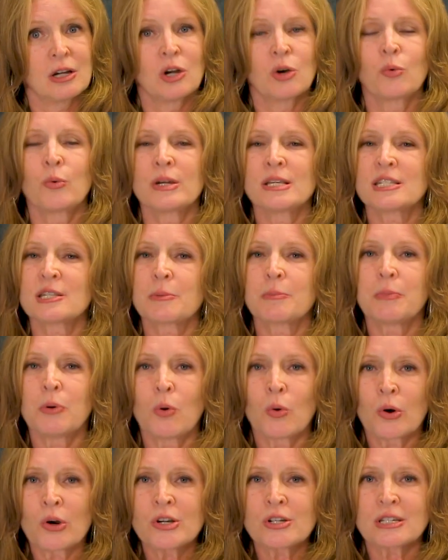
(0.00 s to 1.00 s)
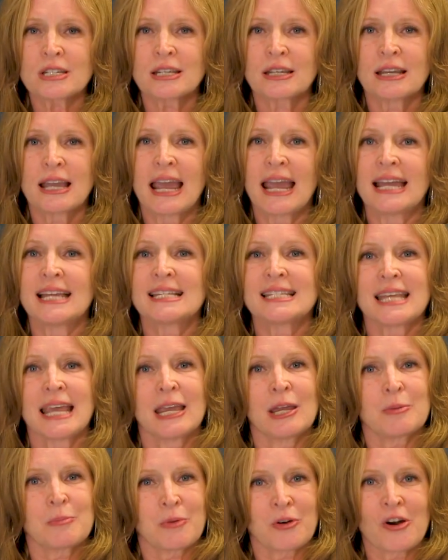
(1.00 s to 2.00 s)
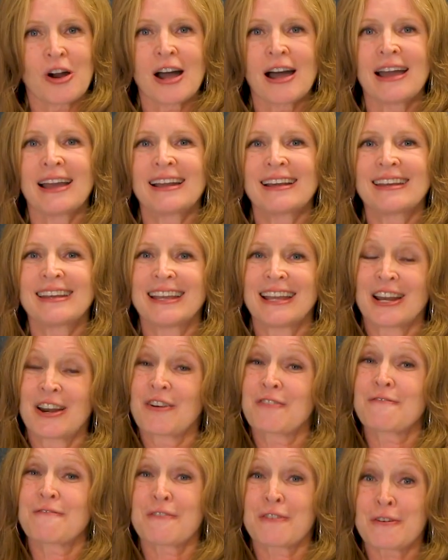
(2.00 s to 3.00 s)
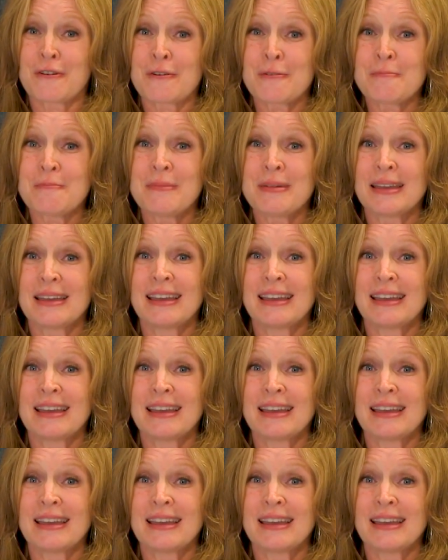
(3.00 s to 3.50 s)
We support and take pride in our firm